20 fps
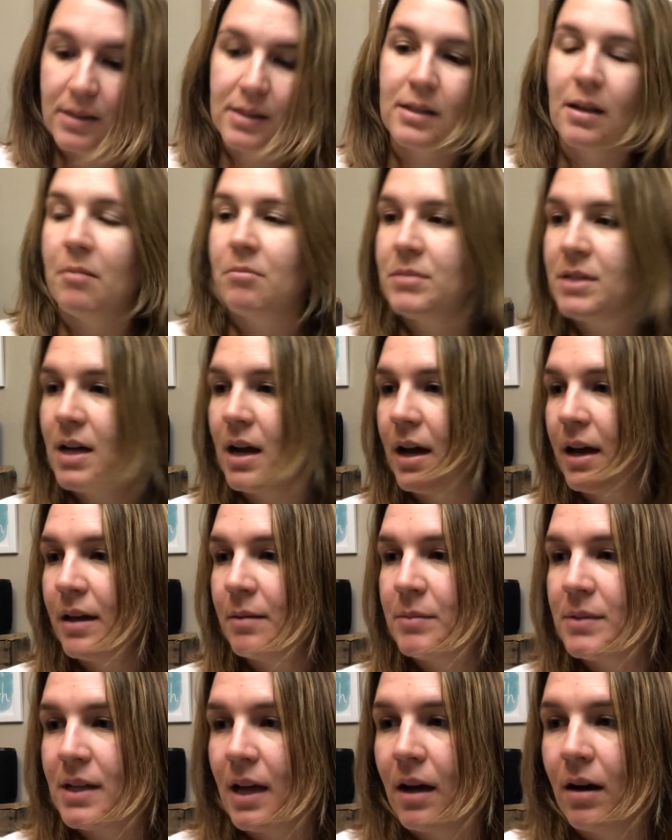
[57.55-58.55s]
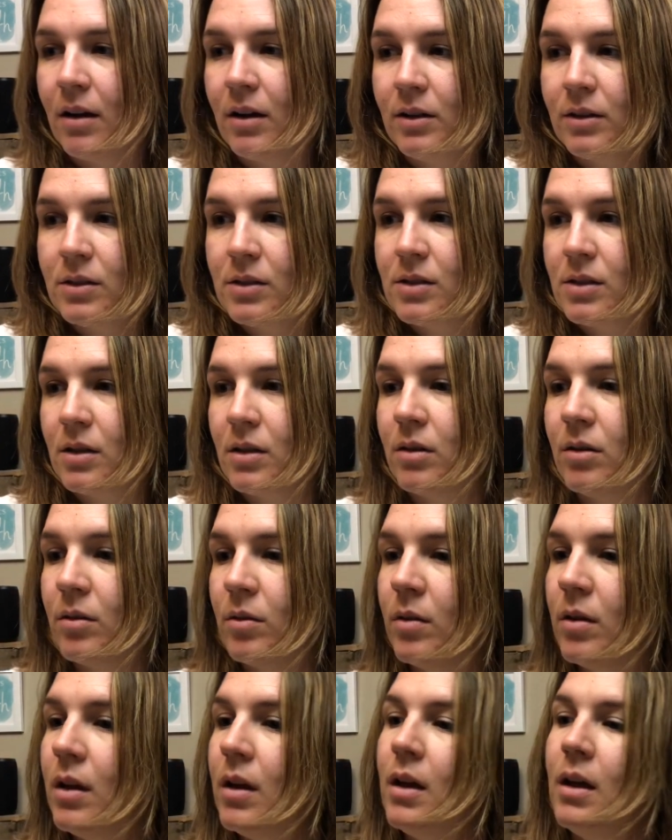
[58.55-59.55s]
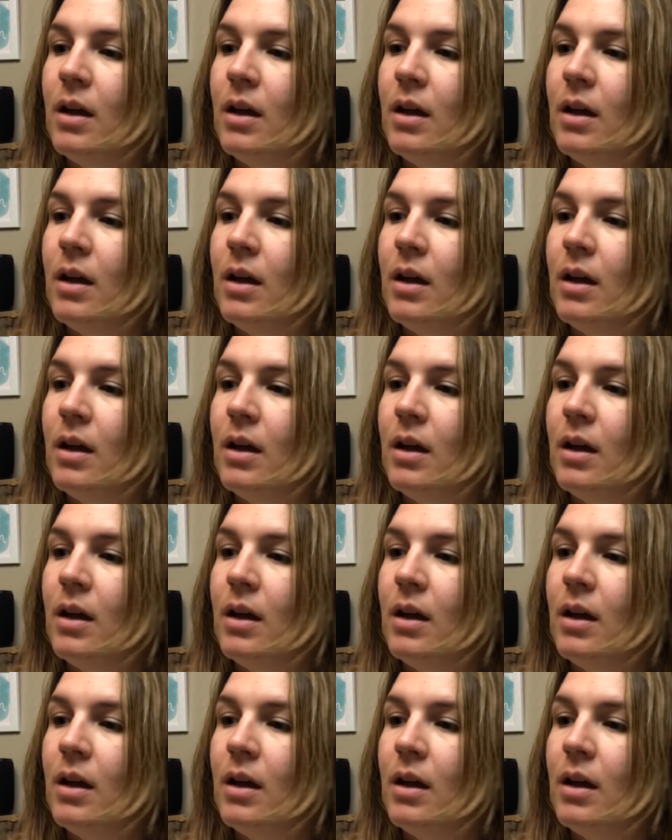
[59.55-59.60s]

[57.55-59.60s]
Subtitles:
Sometimes I also,